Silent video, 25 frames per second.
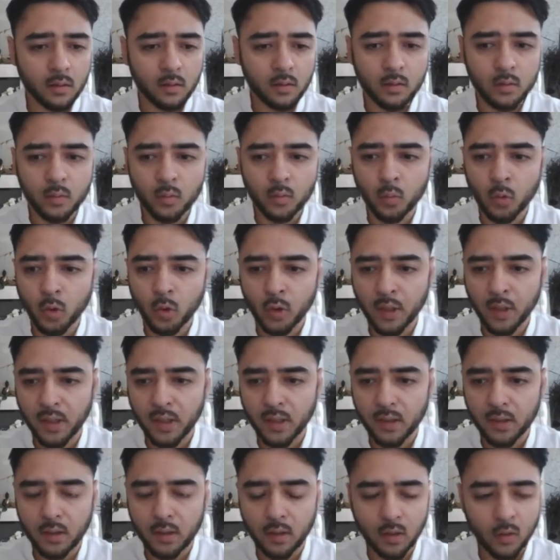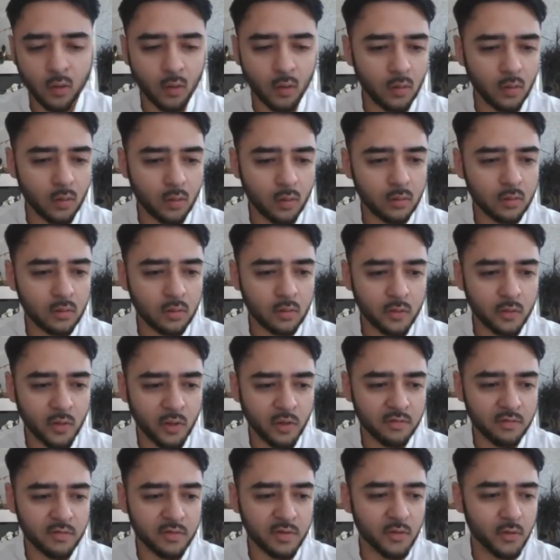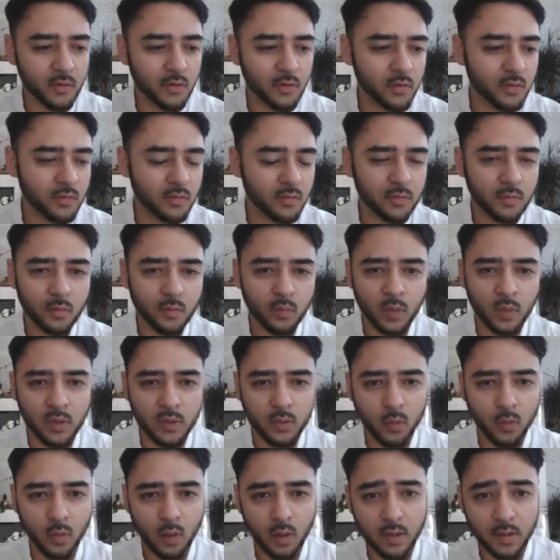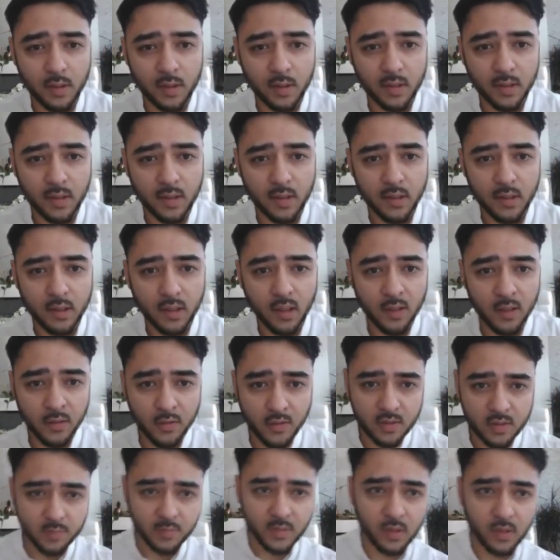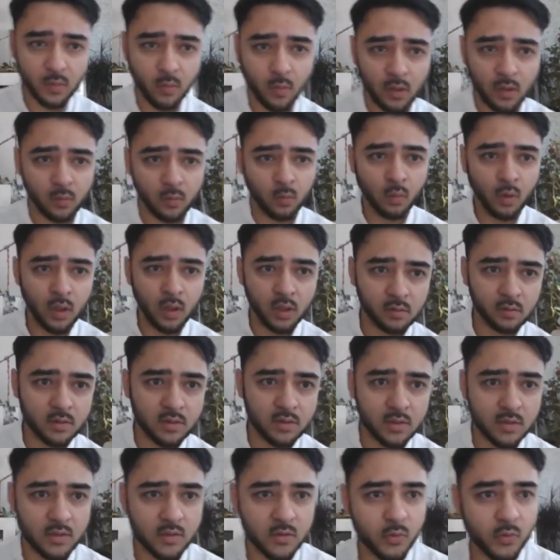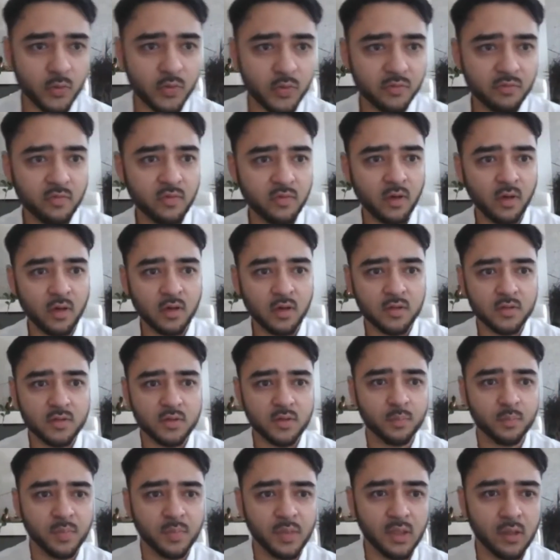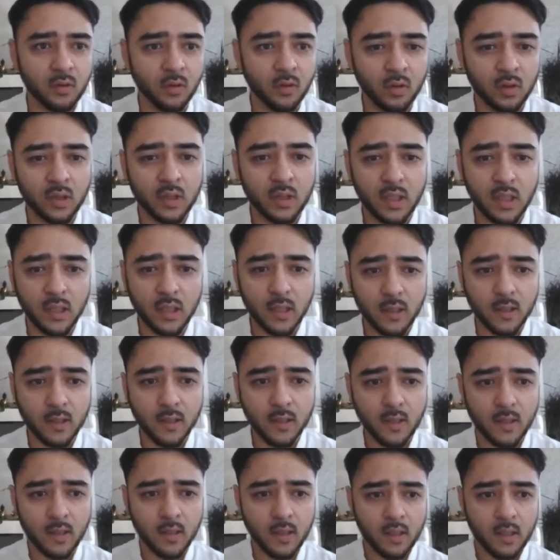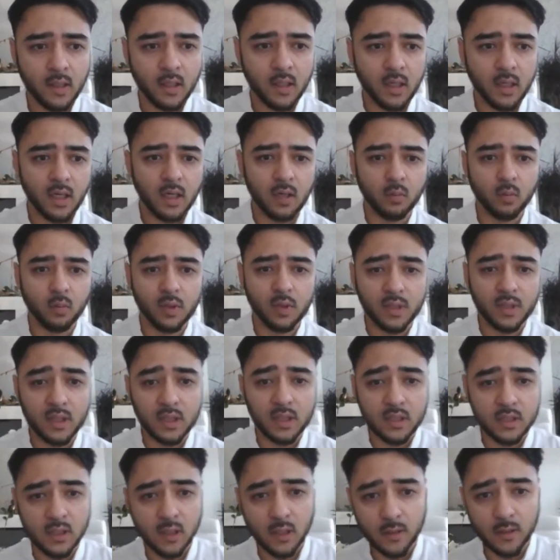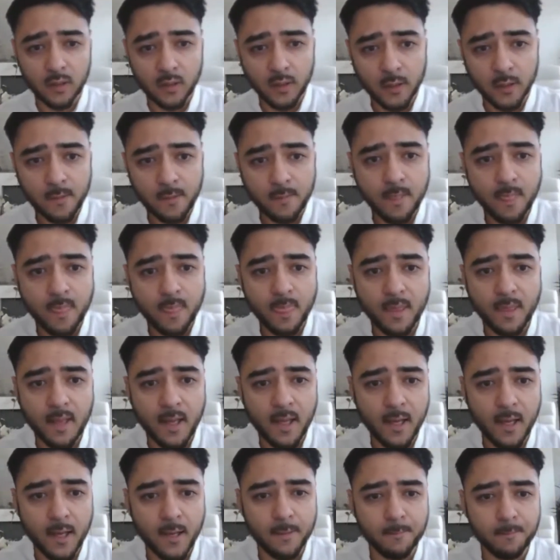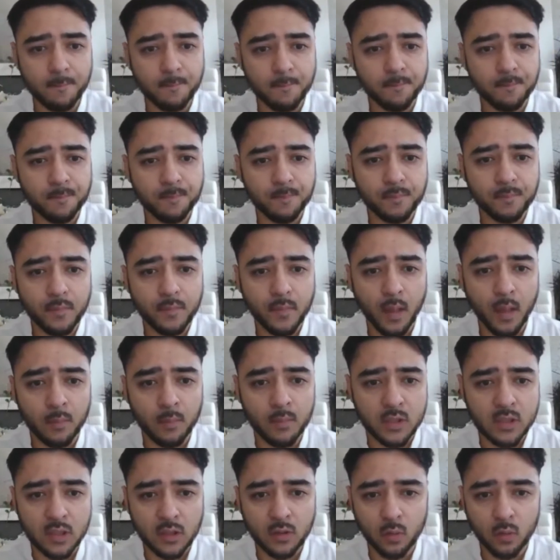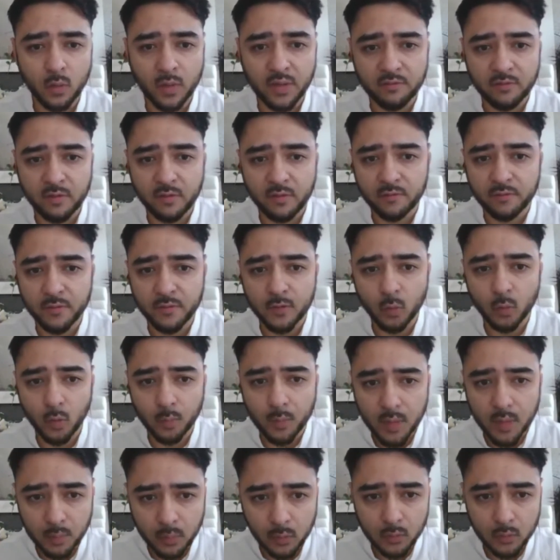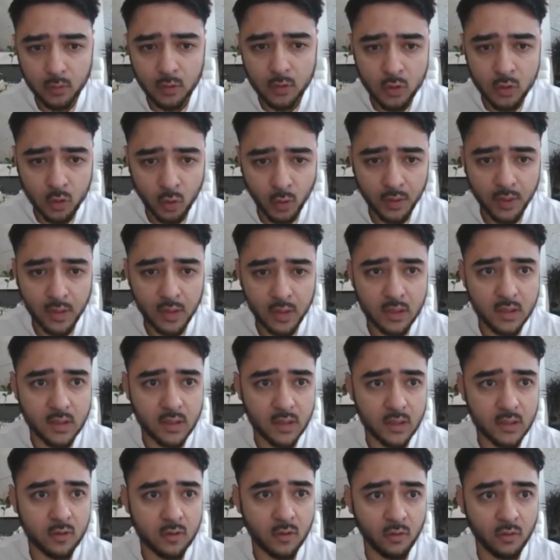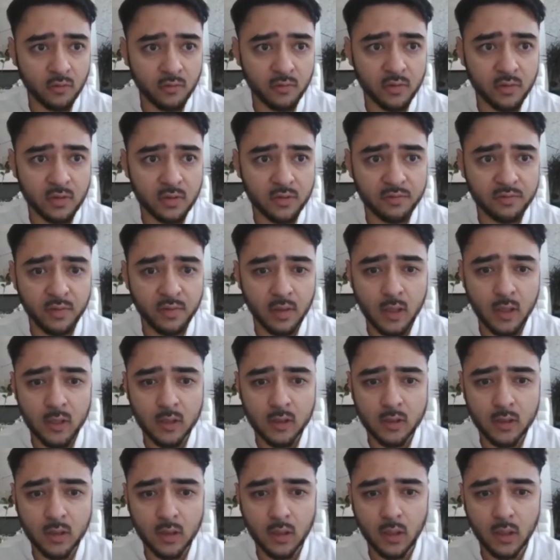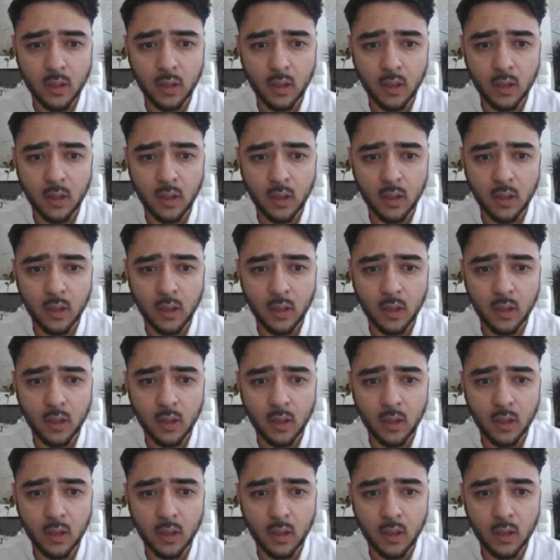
Good morning or good afternoon where you are in India. I know it's been quite a while since we've last been on here with each other. Um, I'm just going to wait for a few more people to join into this conference first,